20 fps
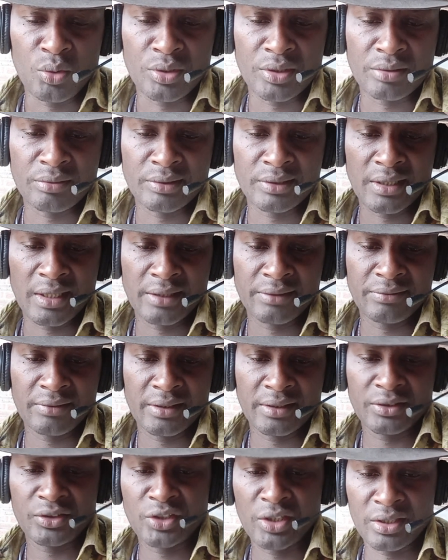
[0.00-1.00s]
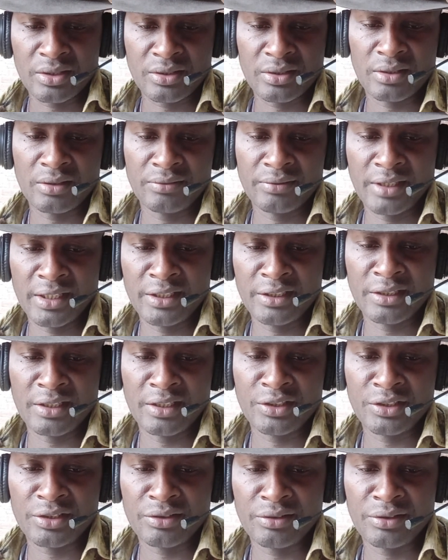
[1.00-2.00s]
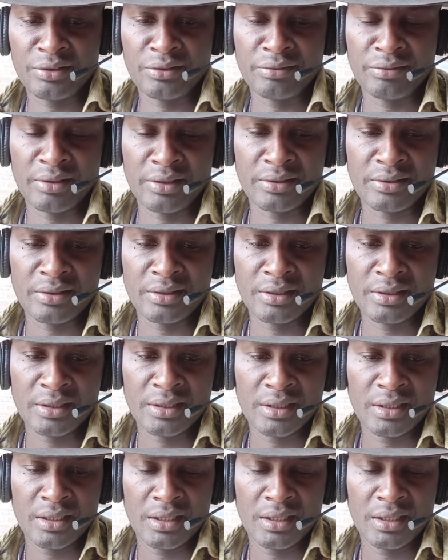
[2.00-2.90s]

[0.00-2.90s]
is a retired vice chancellor of any Nigerian university.